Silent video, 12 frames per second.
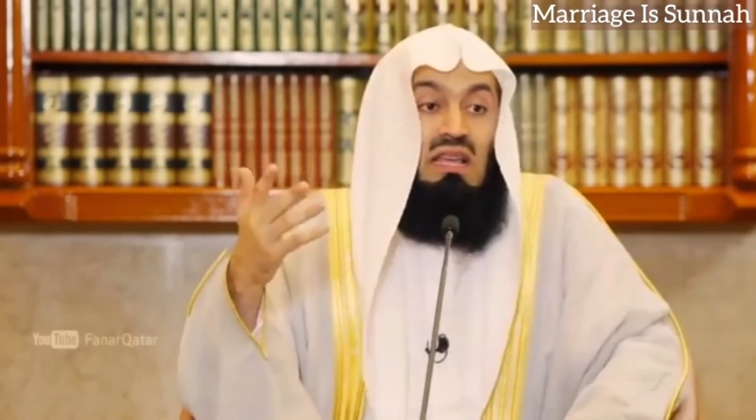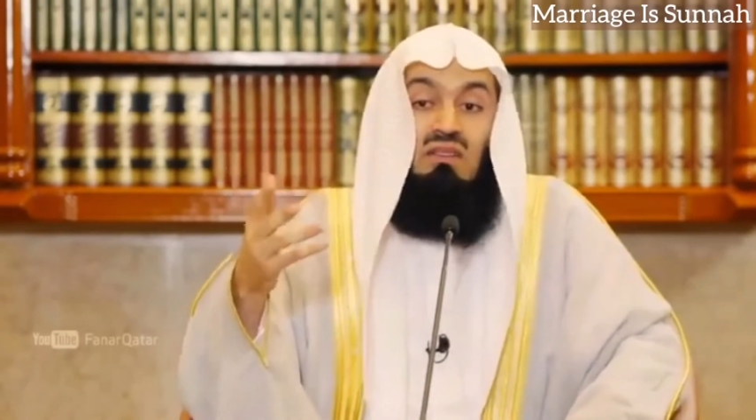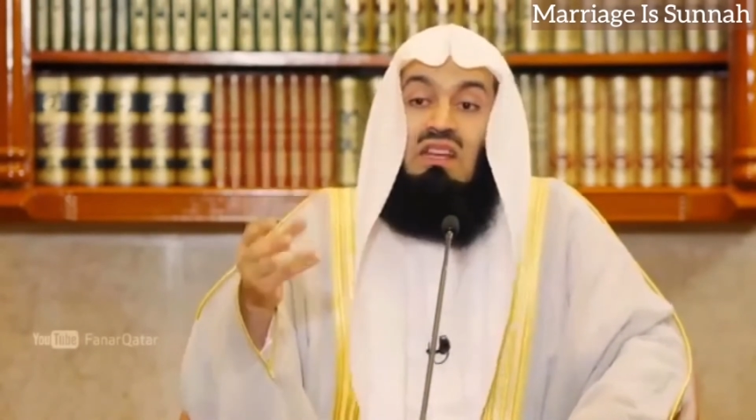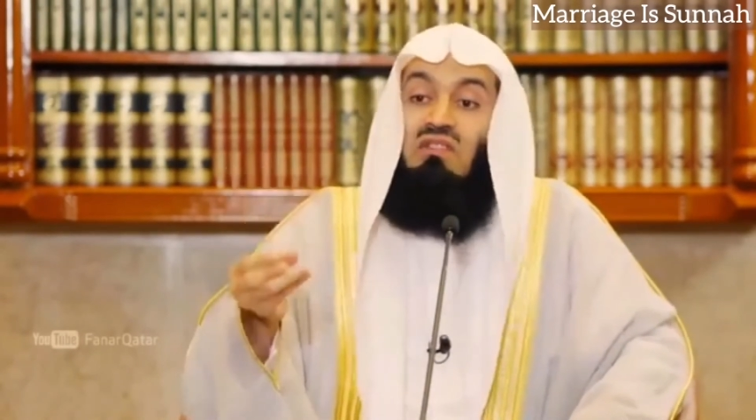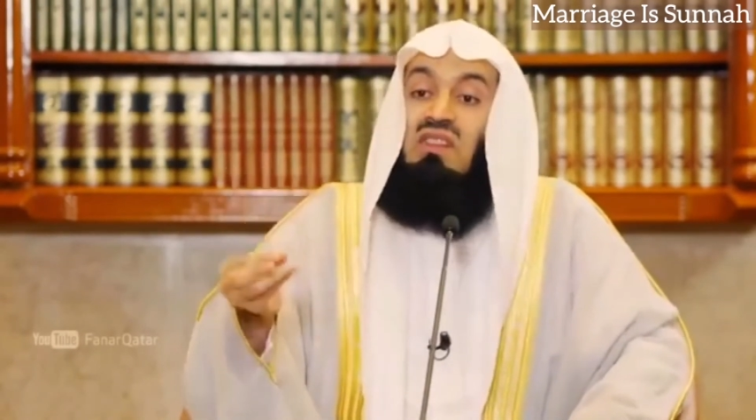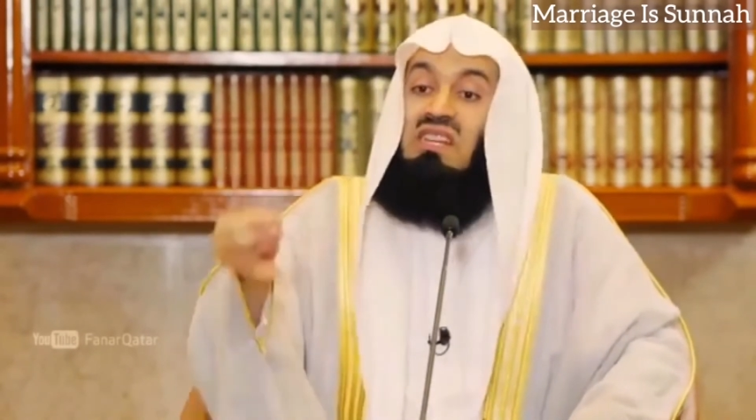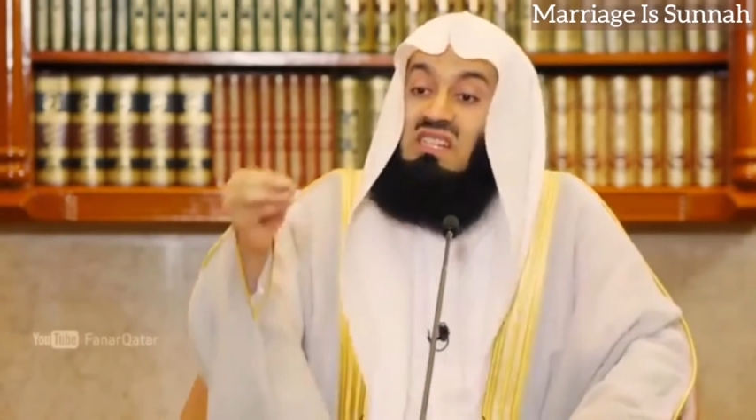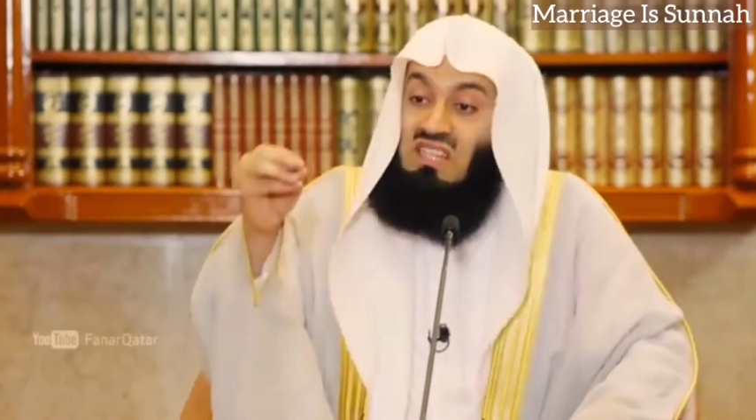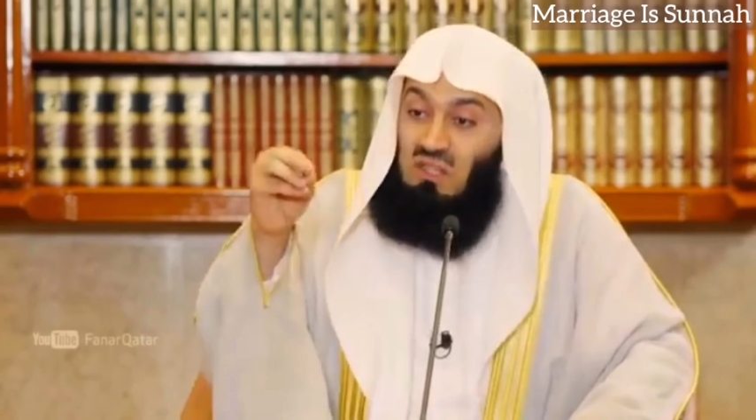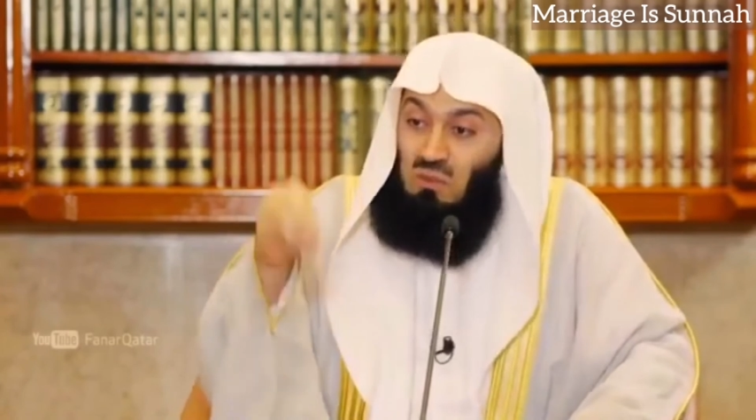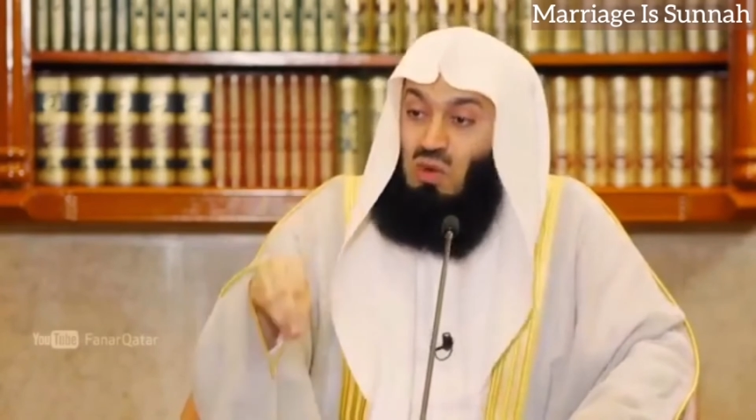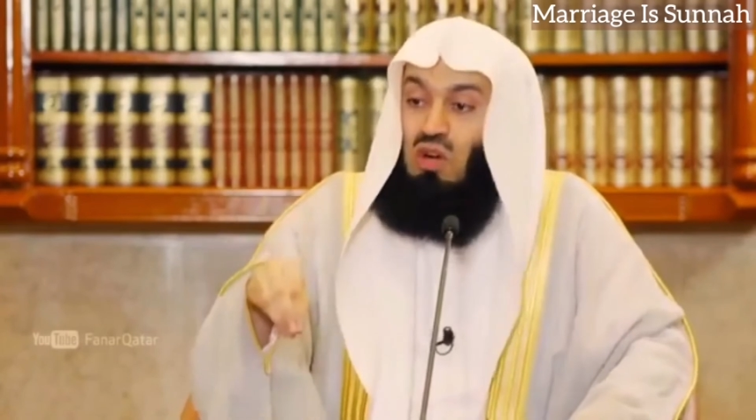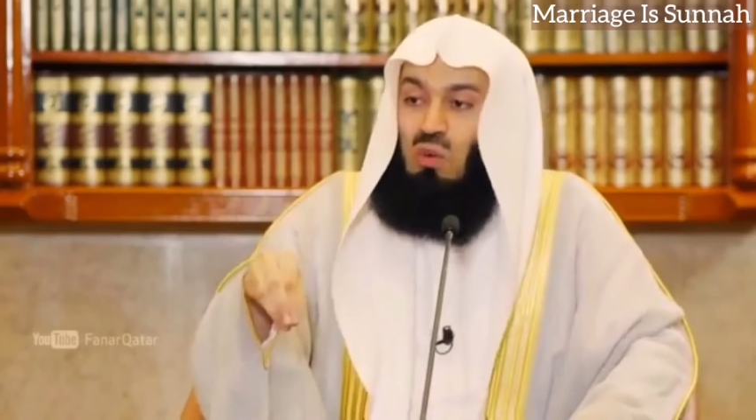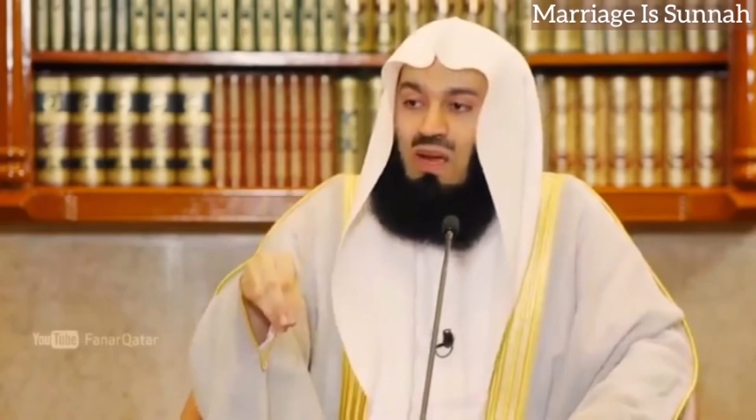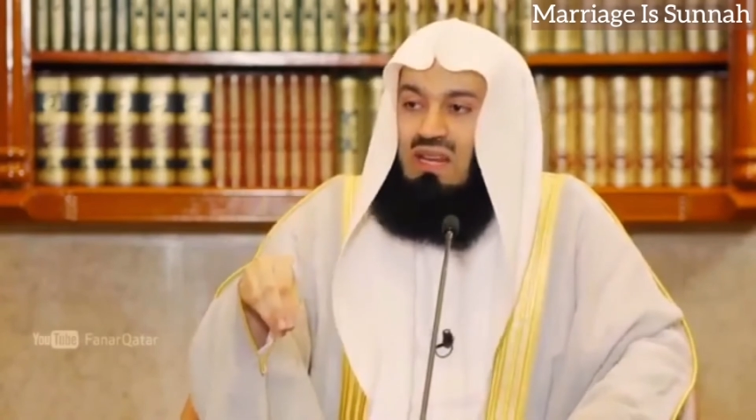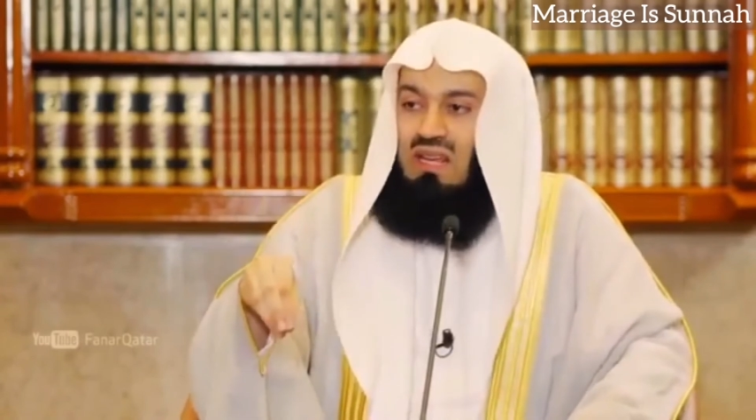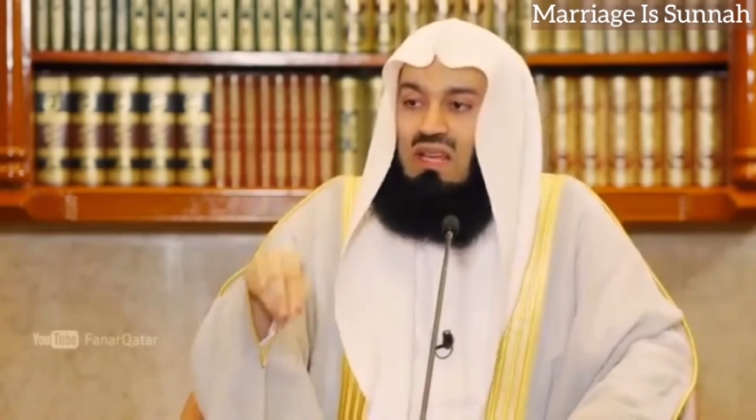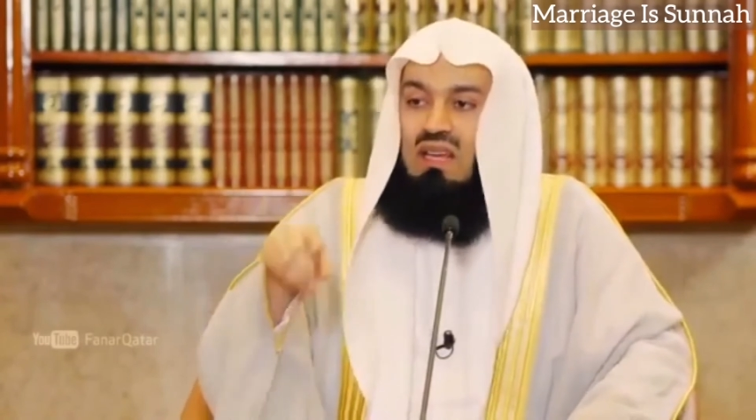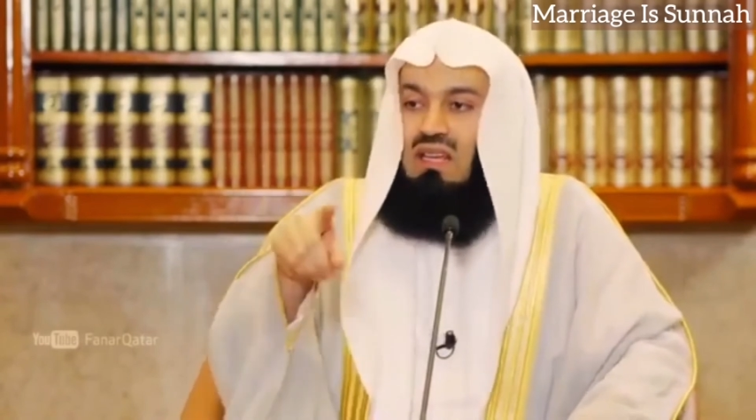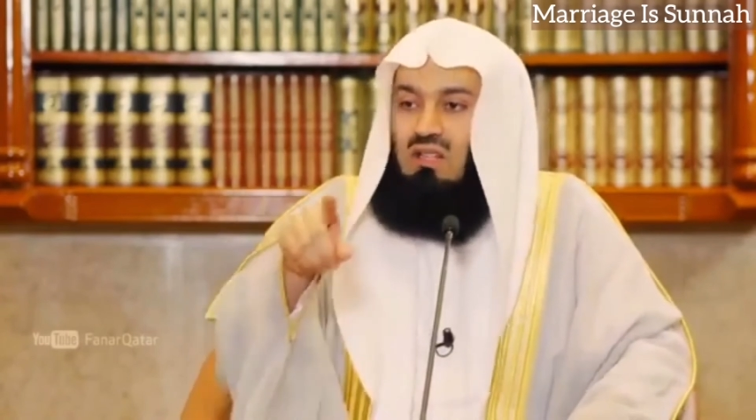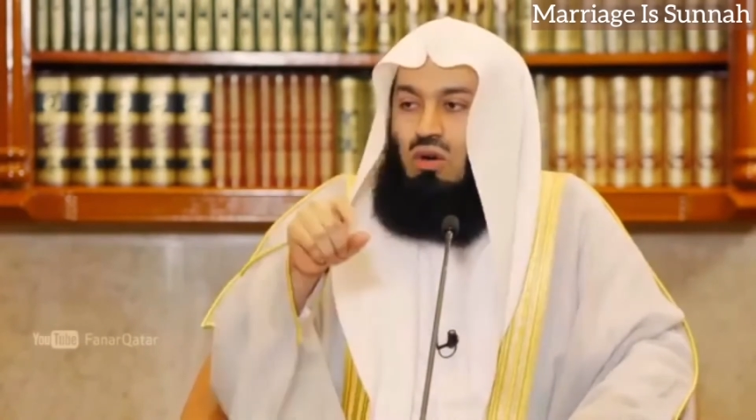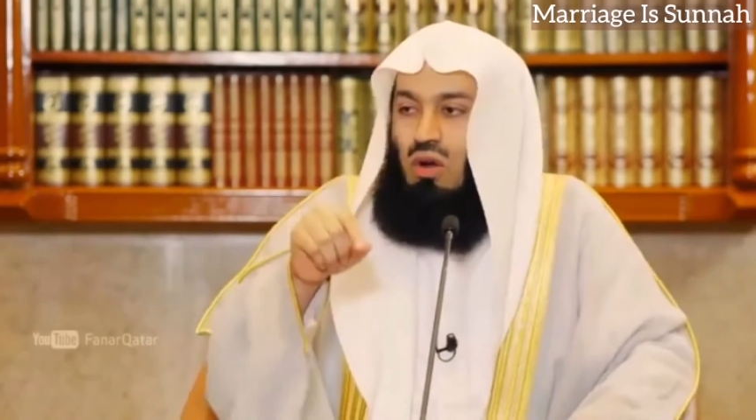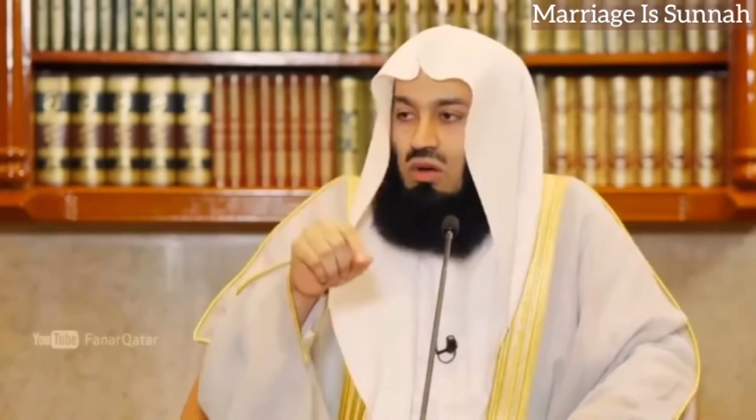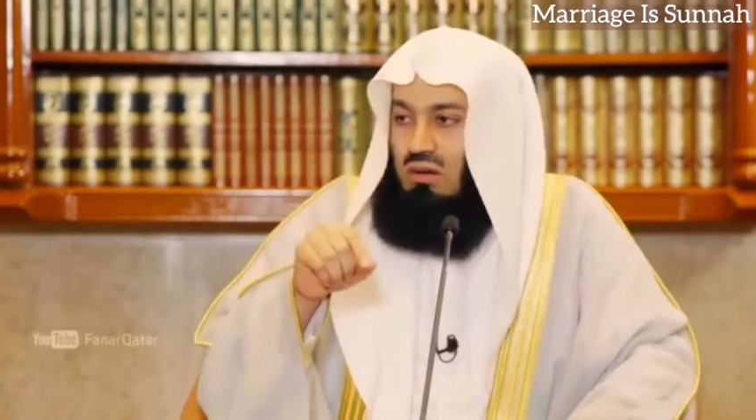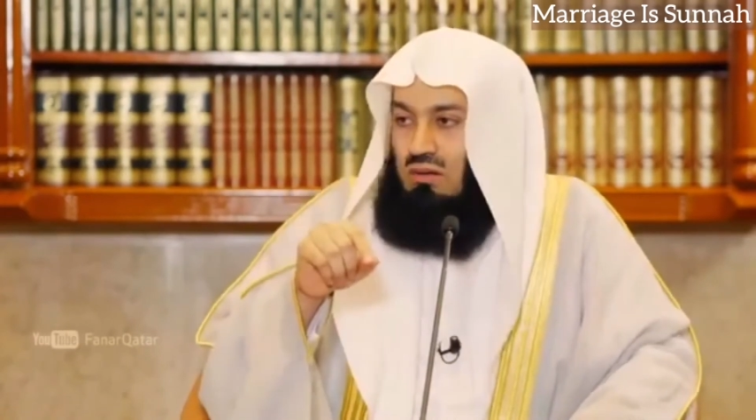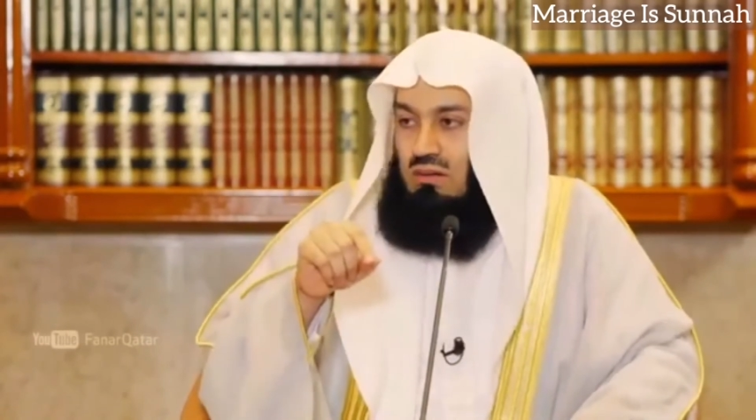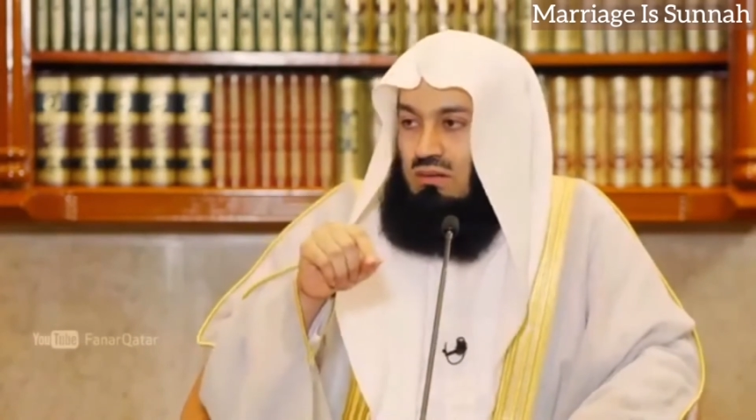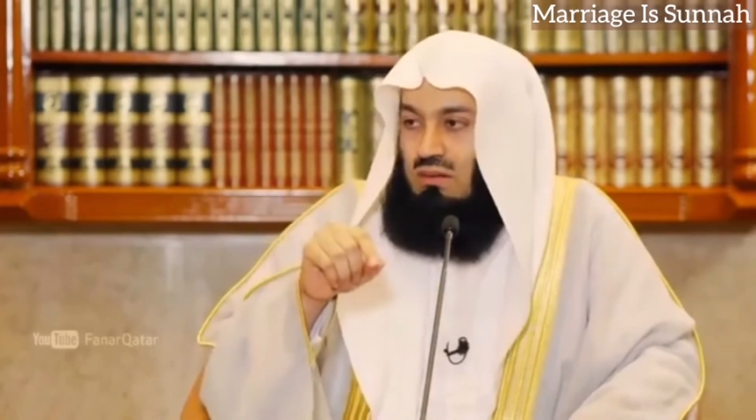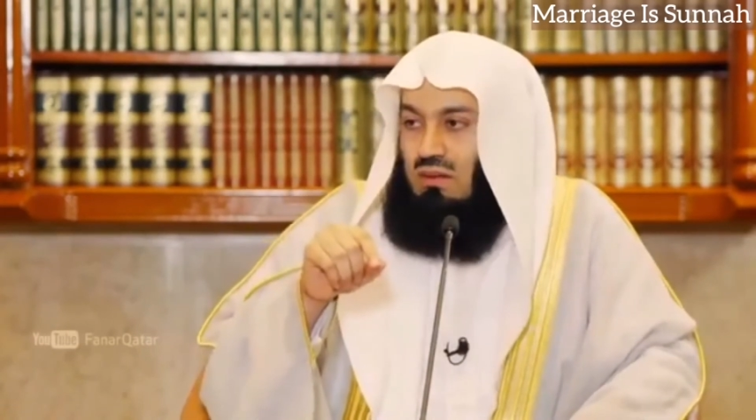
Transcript: even if it is a small wedding, it's wrong.